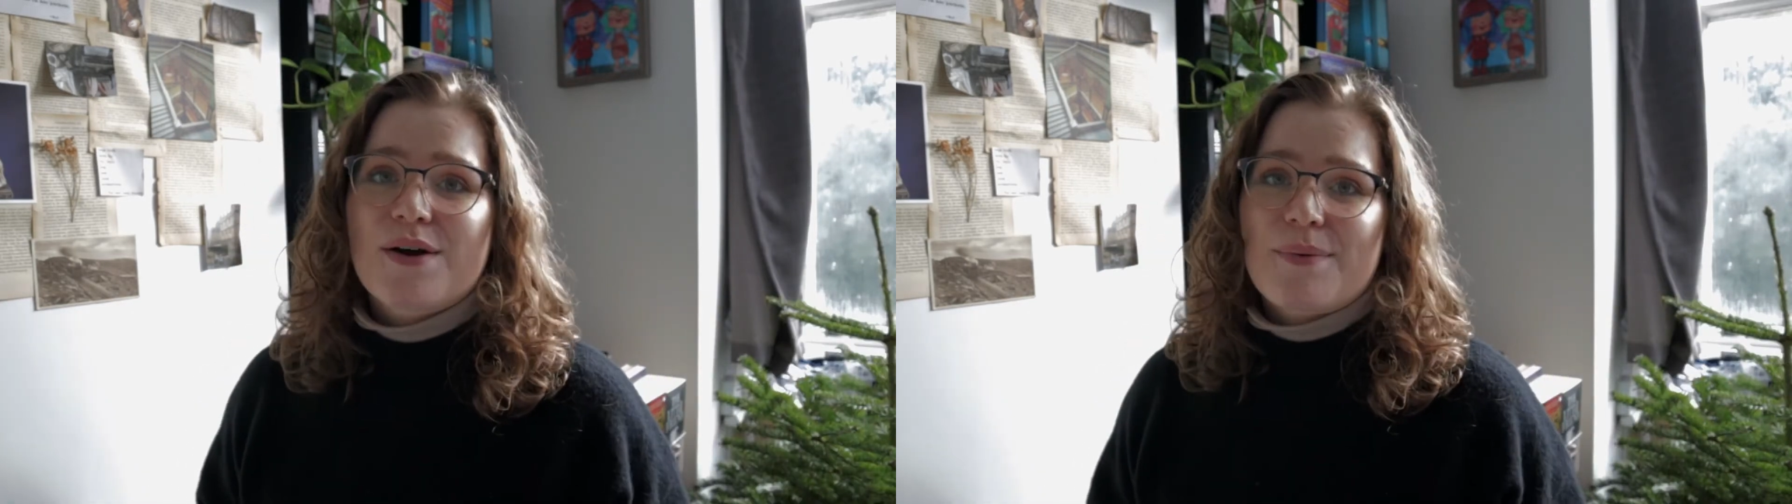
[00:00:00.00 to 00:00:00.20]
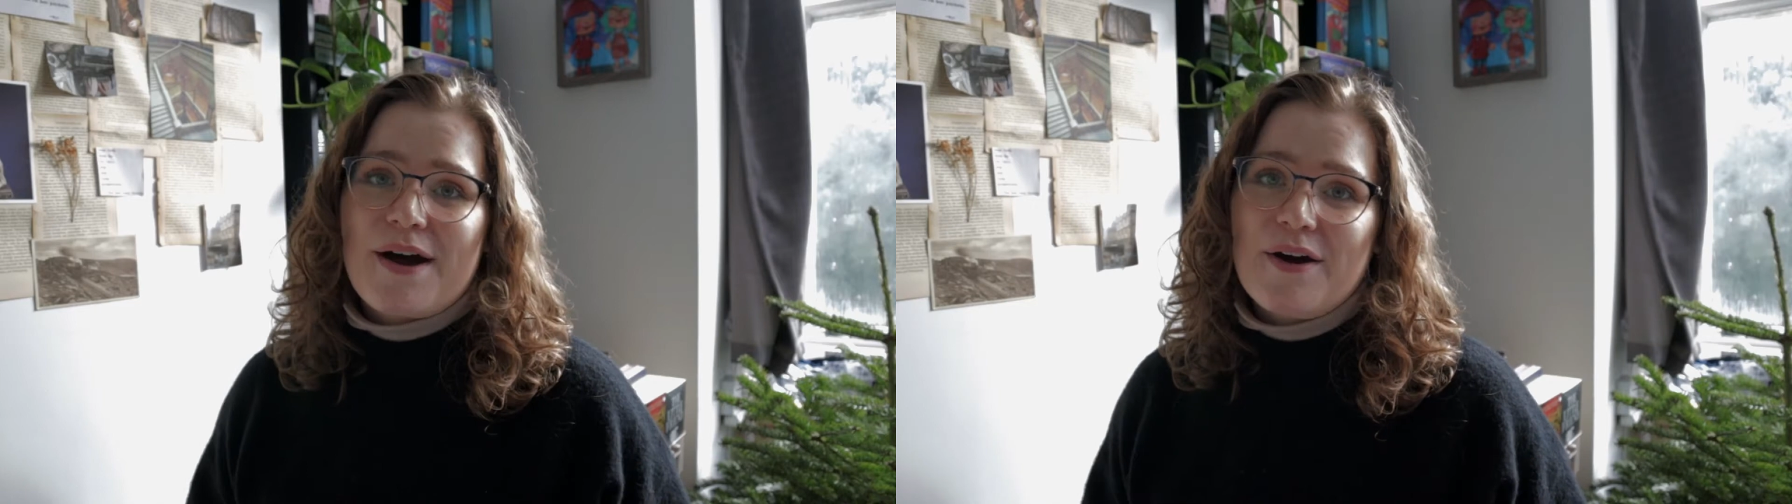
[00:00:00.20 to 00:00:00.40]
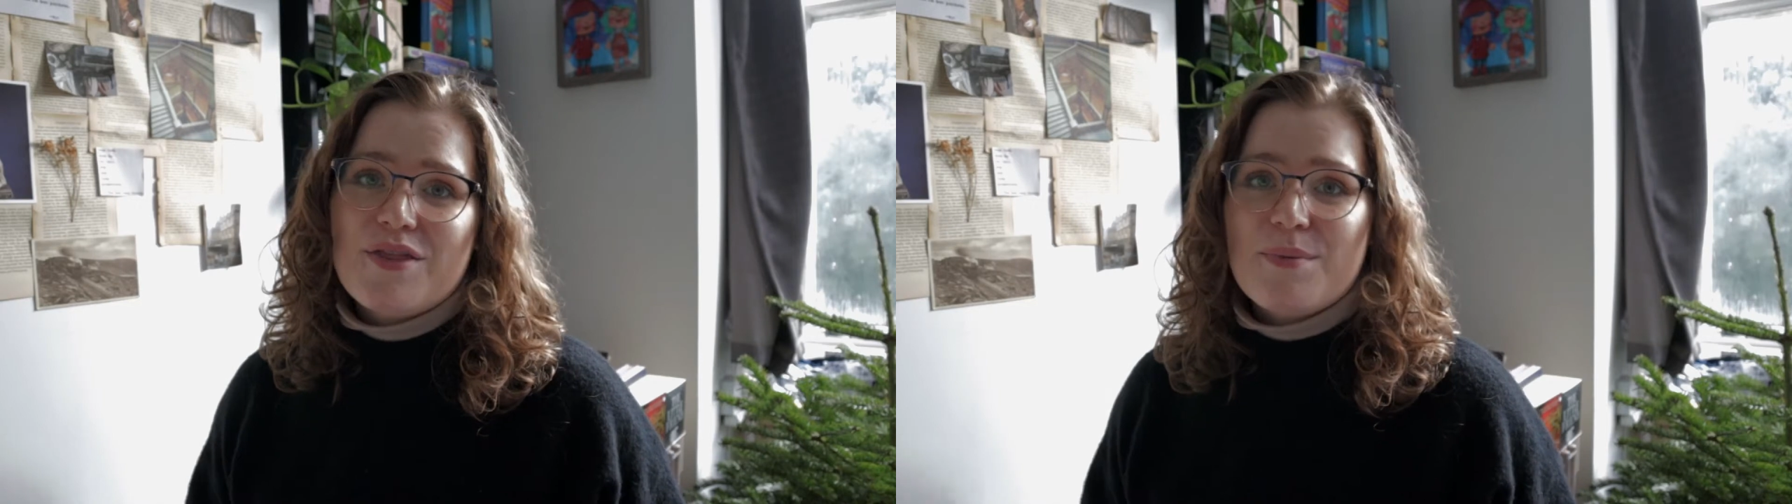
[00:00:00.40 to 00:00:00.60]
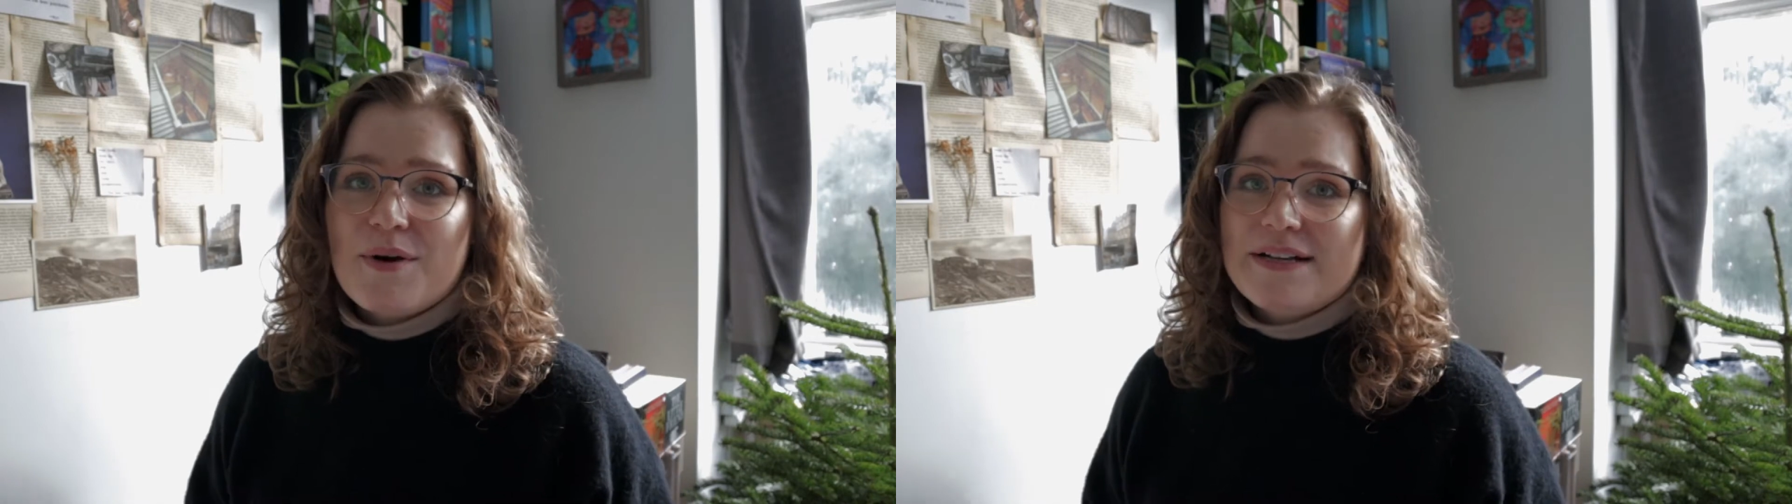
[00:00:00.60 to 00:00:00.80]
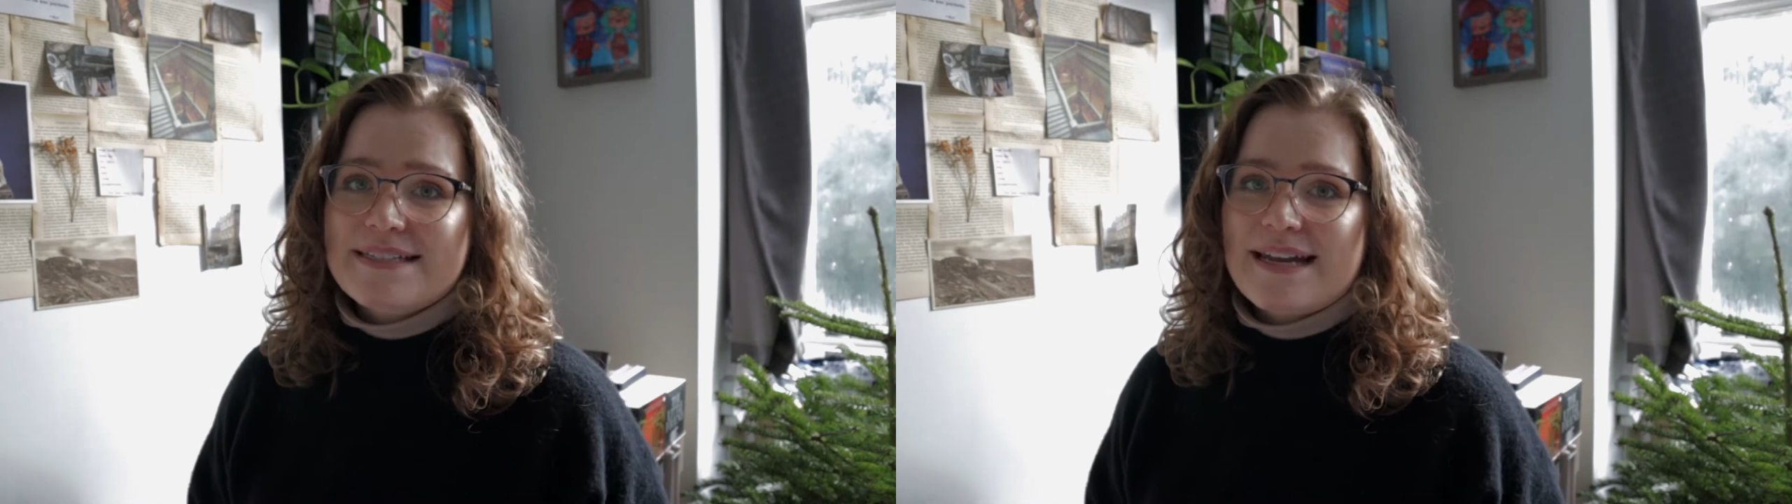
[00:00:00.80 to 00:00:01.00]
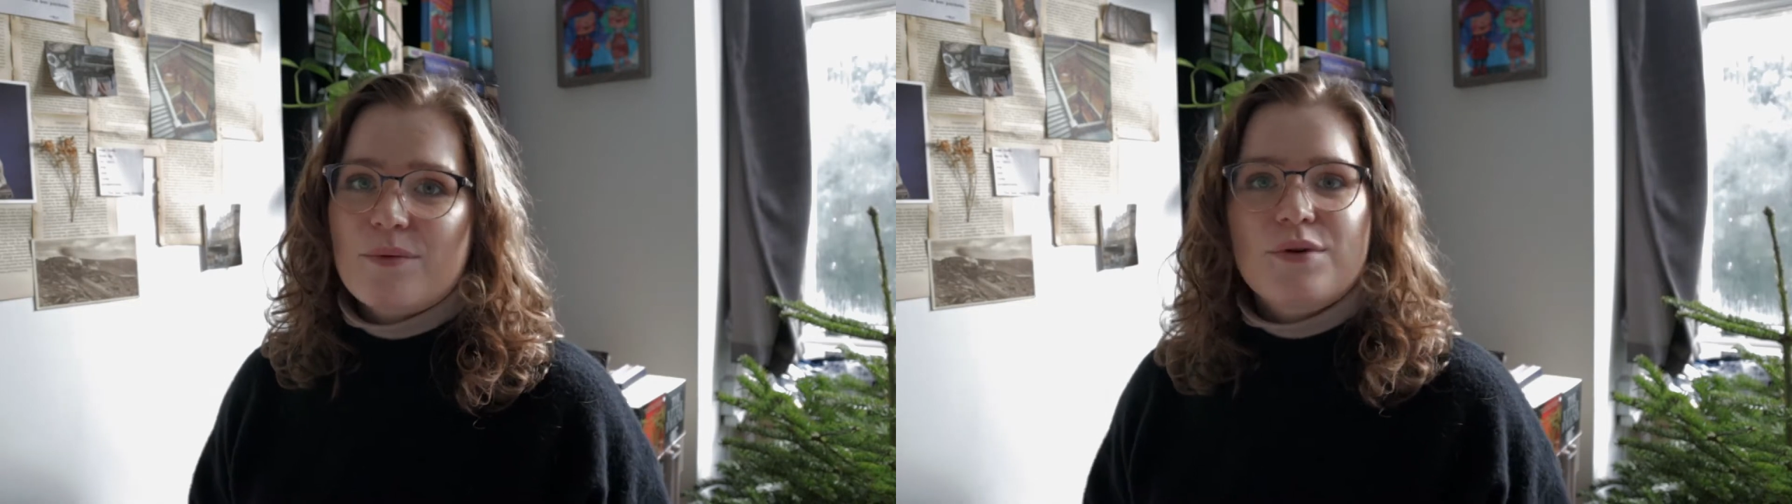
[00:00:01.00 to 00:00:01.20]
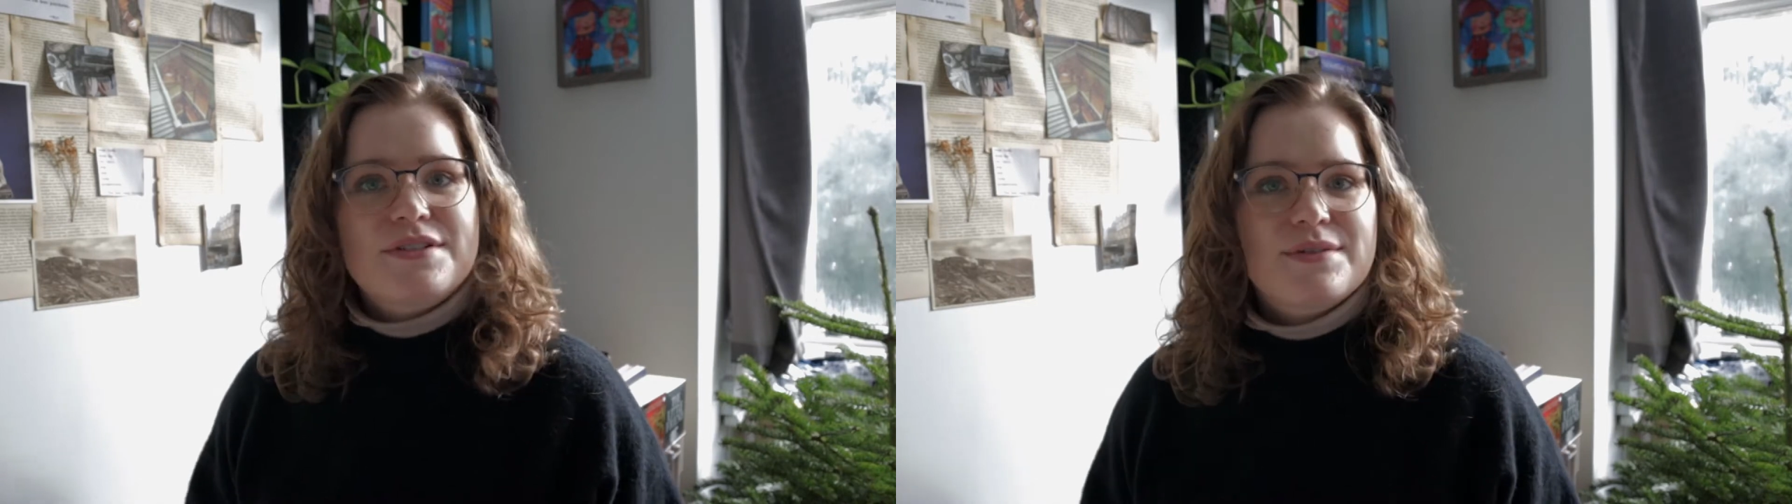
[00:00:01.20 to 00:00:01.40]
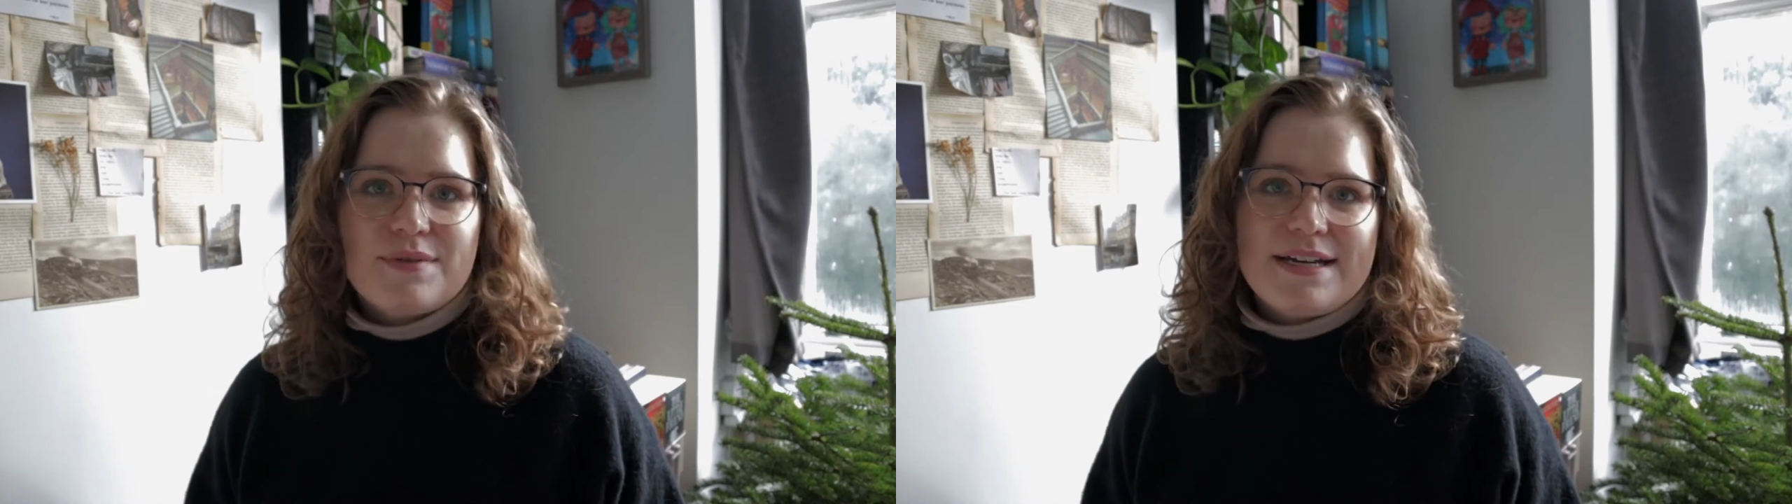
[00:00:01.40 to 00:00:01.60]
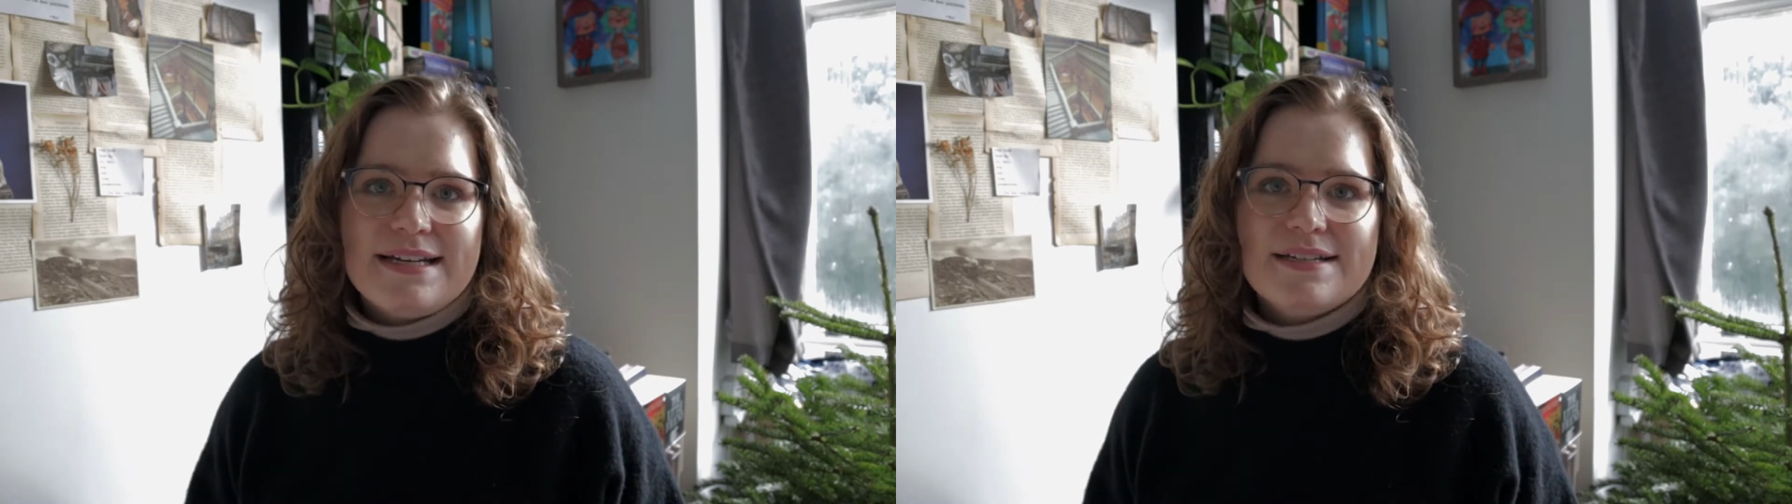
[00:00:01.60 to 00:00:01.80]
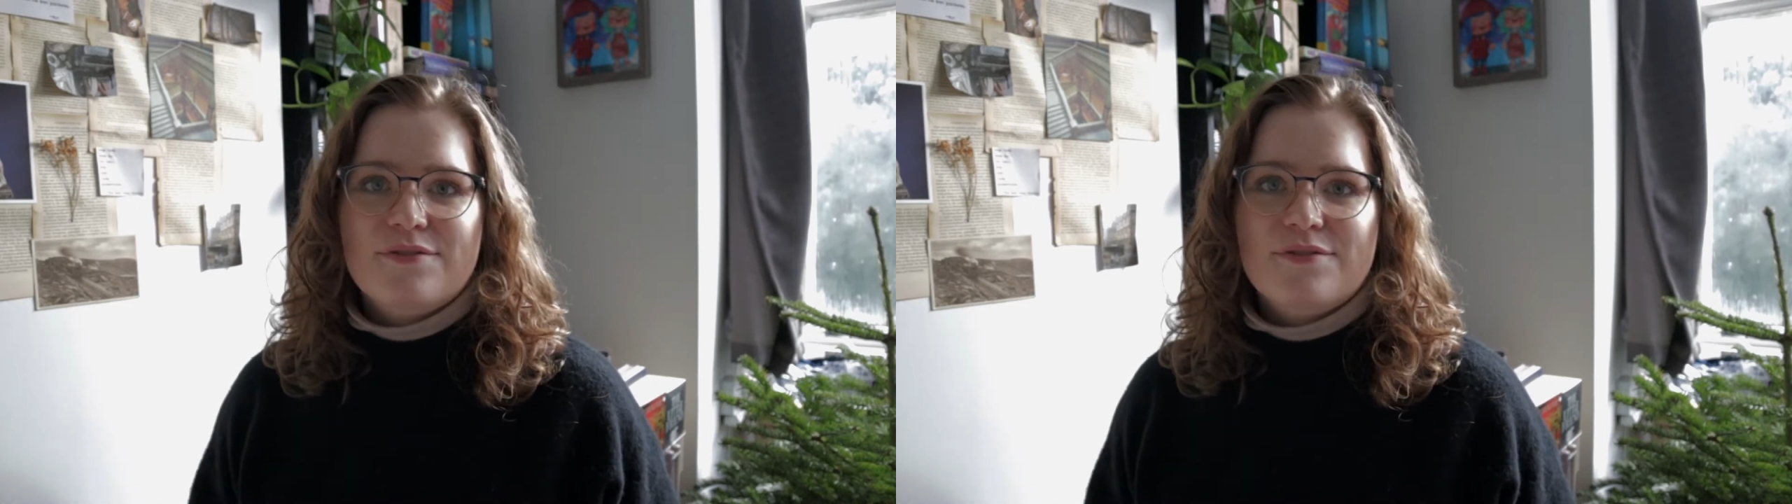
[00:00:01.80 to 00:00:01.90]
about the books that I want to read